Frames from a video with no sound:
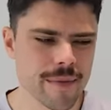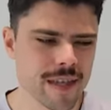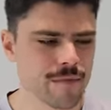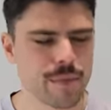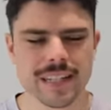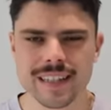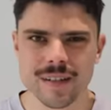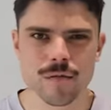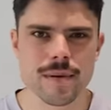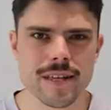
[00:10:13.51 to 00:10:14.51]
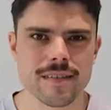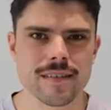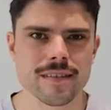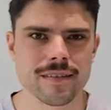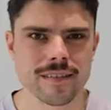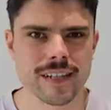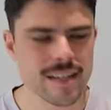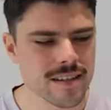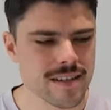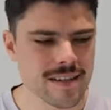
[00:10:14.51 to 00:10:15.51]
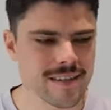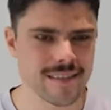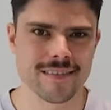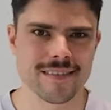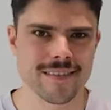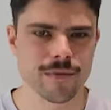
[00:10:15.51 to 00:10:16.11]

I mean, they've been a little bit inconsistent.